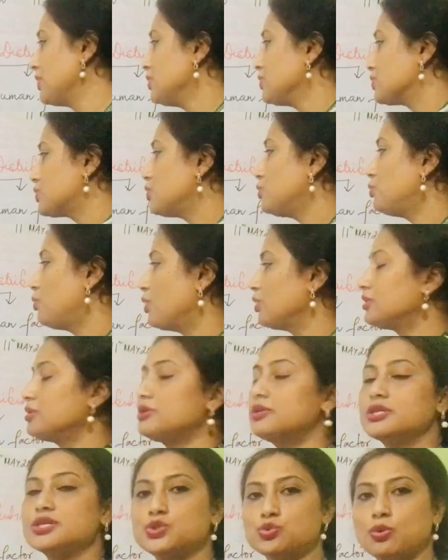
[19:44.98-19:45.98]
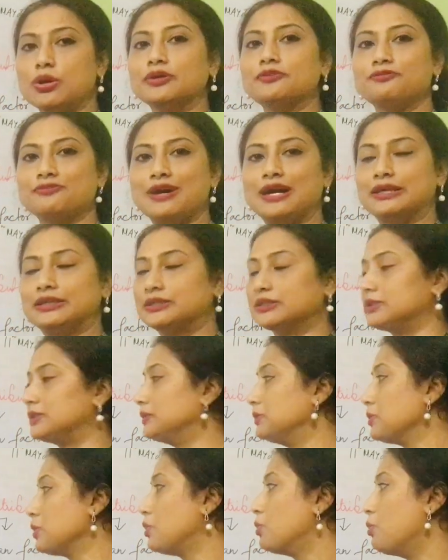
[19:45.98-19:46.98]
So water is one factor,
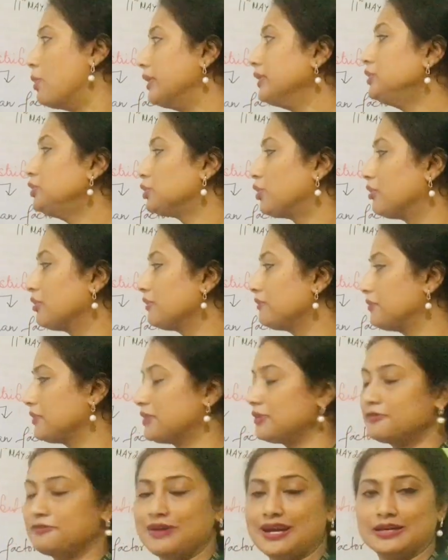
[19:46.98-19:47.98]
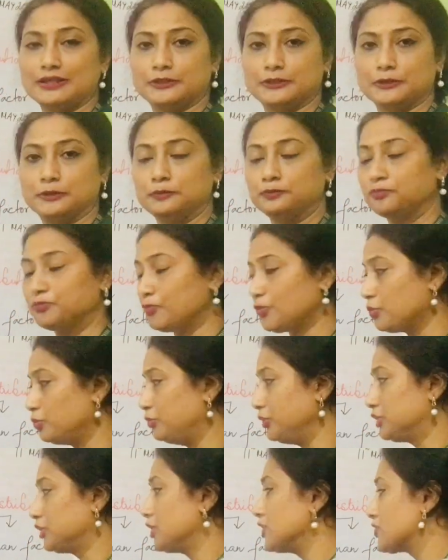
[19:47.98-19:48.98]
one geographical factor,
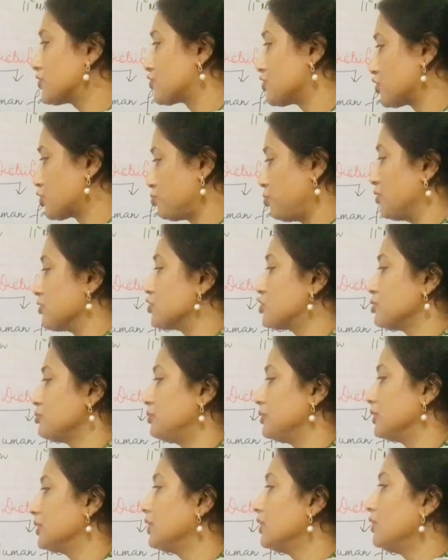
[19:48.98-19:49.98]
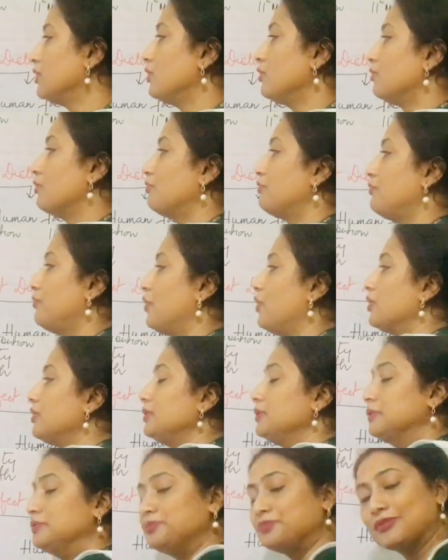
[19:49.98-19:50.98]
which is responsible for
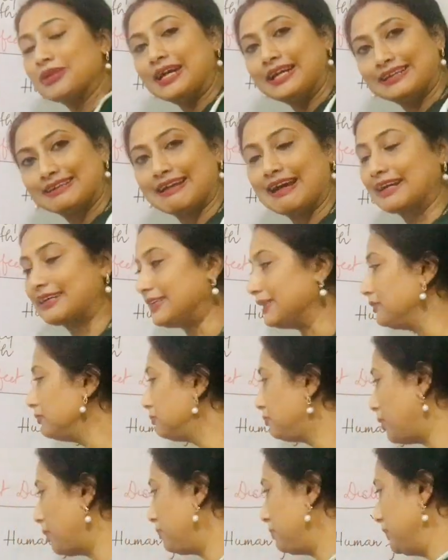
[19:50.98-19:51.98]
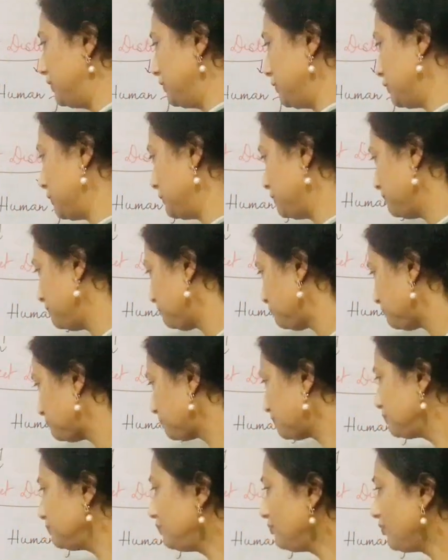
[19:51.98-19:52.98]
attracting population.
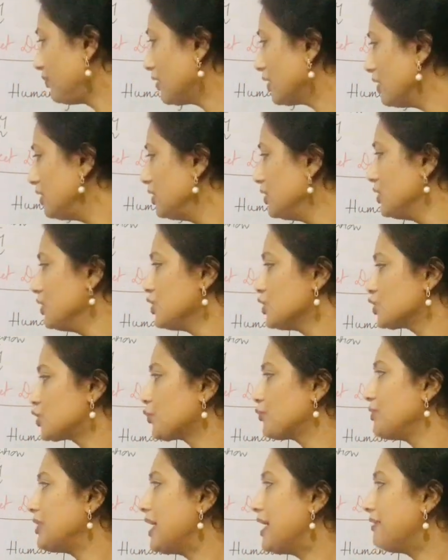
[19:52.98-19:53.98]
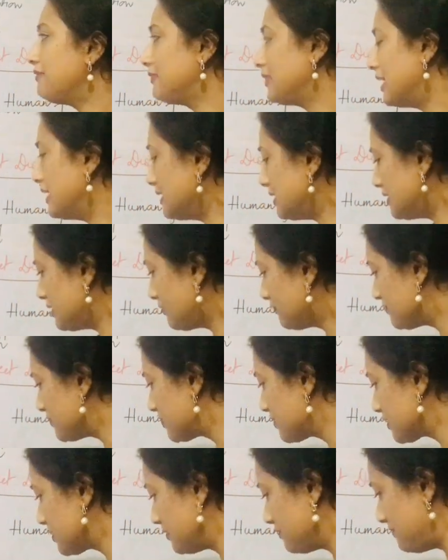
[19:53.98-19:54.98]
So we have done under
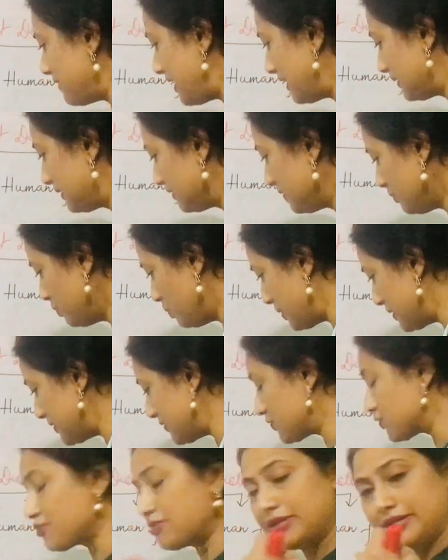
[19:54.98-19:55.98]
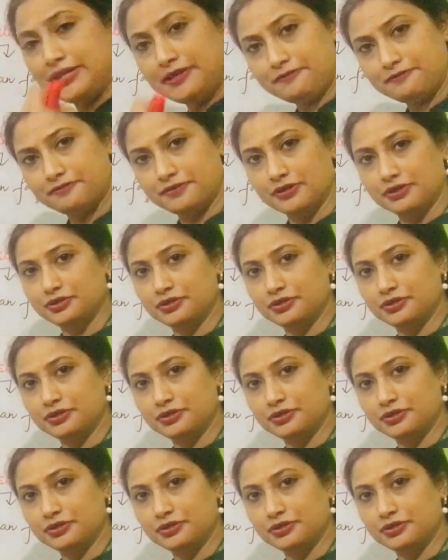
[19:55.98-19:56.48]
physical factor, one is relief,